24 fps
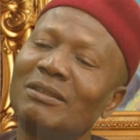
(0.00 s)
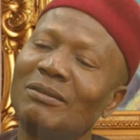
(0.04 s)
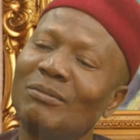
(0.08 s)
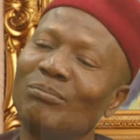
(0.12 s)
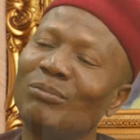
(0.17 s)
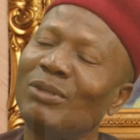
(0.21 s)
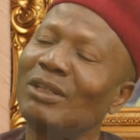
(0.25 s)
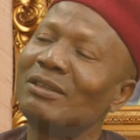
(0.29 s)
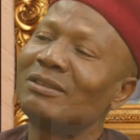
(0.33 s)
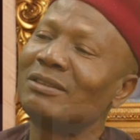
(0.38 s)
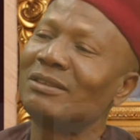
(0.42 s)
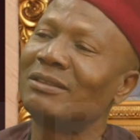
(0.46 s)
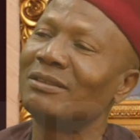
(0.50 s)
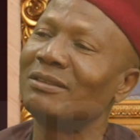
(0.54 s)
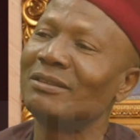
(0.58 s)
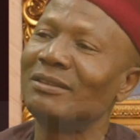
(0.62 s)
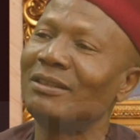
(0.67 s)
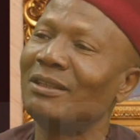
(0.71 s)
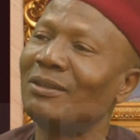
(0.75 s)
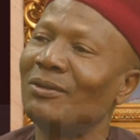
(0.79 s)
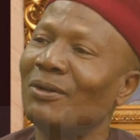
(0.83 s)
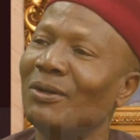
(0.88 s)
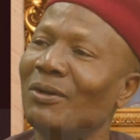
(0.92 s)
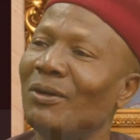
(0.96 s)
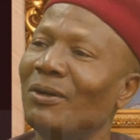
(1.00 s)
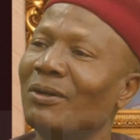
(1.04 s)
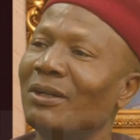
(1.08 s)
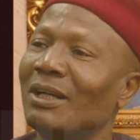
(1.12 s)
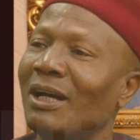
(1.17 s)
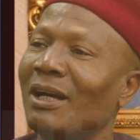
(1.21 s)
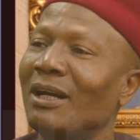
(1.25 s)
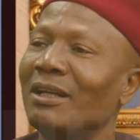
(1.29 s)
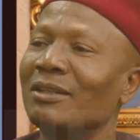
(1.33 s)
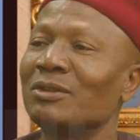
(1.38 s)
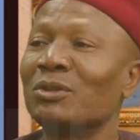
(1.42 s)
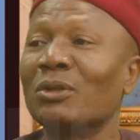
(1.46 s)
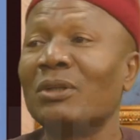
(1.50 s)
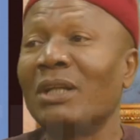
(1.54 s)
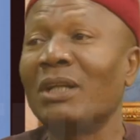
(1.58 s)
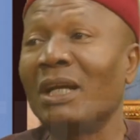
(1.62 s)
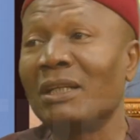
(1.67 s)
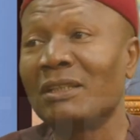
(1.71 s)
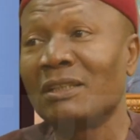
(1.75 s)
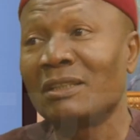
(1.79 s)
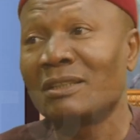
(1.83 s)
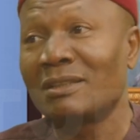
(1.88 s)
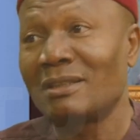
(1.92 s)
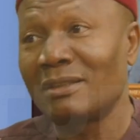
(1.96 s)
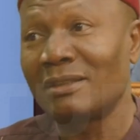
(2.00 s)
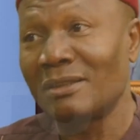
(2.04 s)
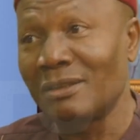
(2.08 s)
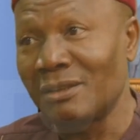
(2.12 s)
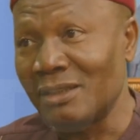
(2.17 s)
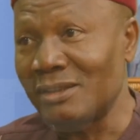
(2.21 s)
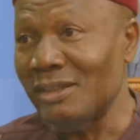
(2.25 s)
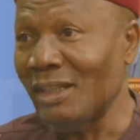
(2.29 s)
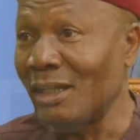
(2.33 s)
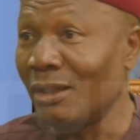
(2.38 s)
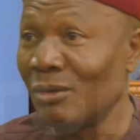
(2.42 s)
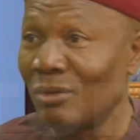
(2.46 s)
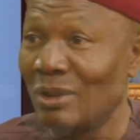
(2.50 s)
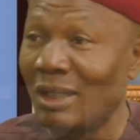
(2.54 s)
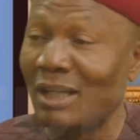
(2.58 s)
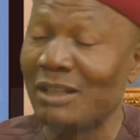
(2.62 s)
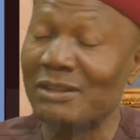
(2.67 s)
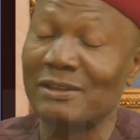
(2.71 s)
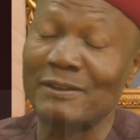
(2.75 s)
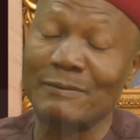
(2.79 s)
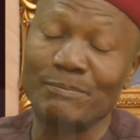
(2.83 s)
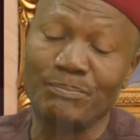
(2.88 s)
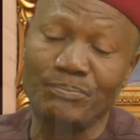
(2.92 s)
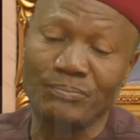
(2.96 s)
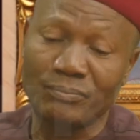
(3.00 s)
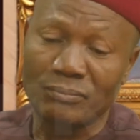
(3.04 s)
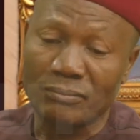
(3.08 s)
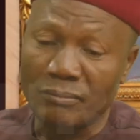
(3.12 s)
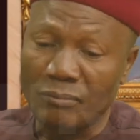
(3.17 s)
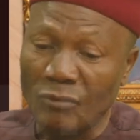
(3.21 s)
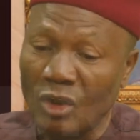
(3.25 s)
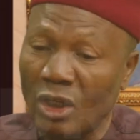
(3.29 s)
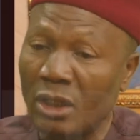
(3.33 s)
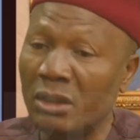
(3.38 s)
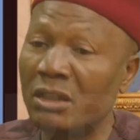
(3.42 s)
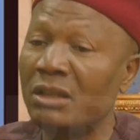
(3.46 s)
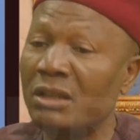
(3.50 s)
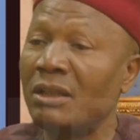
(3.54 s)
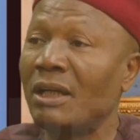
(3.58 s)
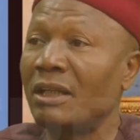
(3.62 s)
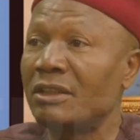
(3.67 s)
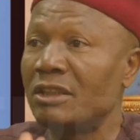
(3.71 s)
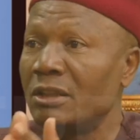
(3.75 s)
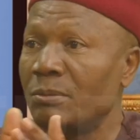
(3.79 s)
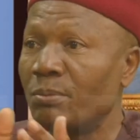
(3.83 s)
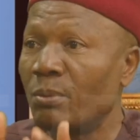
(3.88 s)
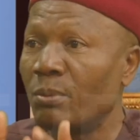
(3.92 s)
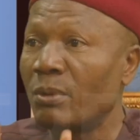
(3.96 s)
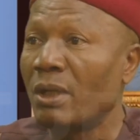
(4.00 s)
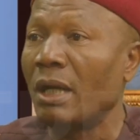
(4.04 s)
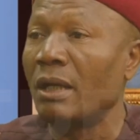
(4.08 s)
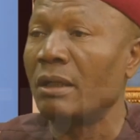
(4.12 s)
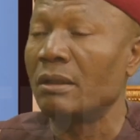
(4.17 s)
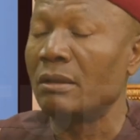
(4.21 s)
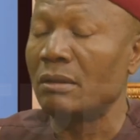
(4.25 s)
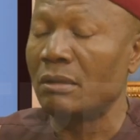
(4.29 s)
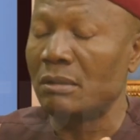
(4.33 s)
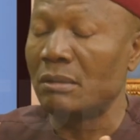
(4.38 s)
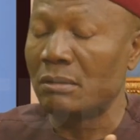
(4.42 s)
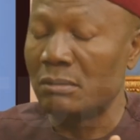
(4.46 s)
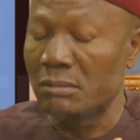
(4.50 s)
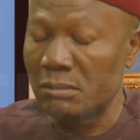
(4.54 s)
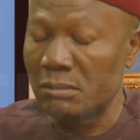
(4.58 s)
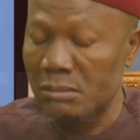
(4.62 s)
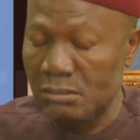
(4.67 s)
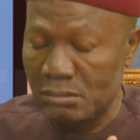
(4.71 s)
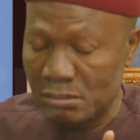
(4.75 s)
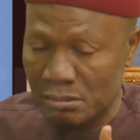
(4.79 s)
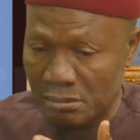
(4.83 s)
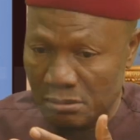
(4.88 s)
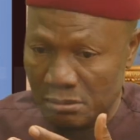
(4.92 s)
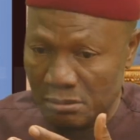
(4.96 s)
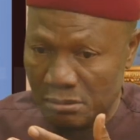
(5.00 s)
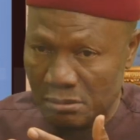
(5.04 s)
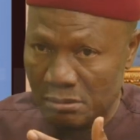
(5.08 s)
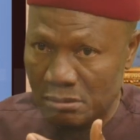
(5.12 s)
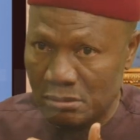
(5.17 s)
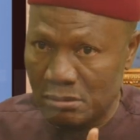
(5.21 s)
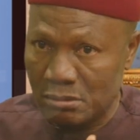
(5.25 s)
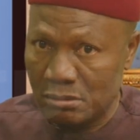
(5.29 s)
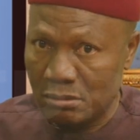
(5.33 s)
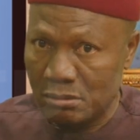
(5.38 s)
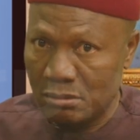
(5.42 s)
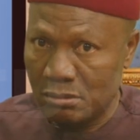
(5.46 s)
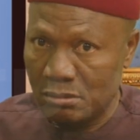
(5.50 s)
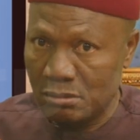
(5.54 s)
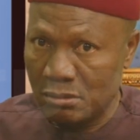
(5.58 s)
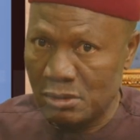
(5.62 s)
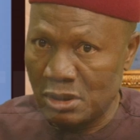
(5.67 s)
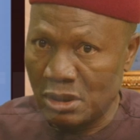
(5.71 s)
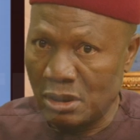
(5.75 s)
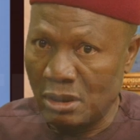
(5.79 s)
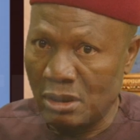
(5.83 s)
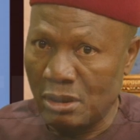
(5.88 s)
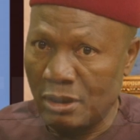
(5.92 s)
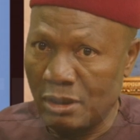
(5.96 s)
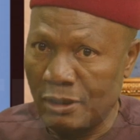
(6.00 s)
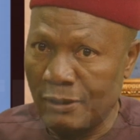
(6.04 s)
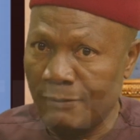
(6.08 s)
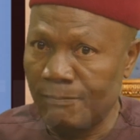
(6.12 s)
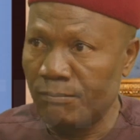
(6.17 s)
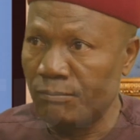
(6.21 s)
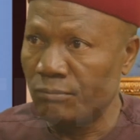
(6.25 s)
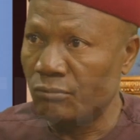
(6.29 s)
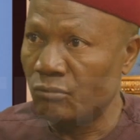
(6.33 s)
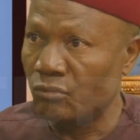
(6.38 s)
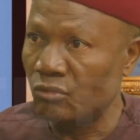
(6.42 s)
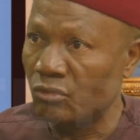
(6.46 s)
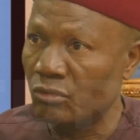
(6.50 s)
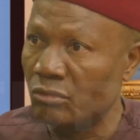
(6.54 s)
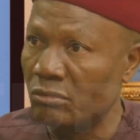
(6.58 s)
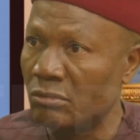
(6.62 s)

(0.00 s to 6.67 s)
But they no longer, so that is, they tell you that leadership can evolve